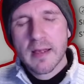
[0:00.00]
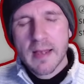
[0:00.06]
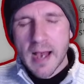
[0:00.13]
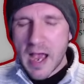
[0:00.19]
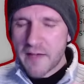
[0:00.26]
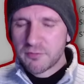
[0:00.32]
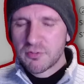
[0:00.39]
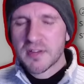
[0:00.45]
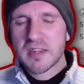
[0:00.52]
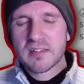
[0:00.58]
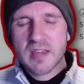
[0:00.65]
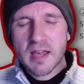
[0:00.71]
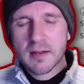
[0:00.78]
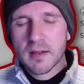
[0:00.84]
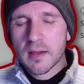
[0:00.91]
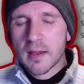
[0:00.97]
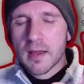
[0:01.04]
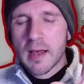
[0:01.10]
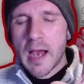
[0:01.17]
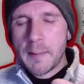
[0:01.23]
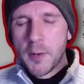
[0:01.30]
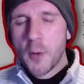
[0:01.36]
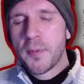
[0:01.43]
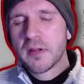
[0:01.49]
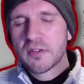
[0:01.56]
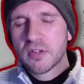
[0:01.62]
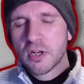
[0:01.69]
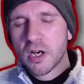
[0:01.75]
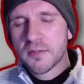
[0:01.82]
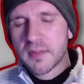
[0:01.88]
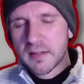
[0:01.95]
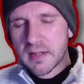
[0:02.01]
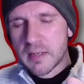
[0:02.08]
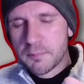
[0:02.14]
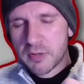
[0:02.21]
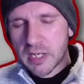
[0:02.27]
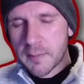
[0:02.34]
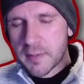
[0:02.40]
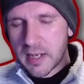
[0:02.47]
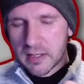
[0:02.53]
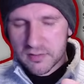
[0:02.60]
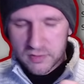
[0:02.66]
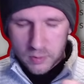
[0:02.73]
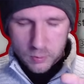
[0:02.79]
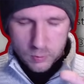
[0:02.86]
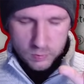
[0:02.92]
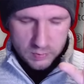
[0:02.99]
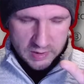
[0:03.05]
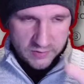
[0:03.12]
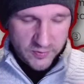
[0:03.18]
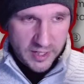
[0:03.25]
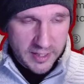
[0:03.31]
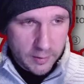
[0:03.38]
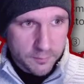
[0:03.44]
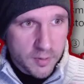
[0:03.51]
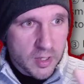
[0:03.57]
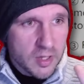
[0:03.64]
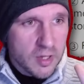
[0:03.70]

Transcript: I haven't read this yet. I'm hoping to God that they bring it back. So let's find out.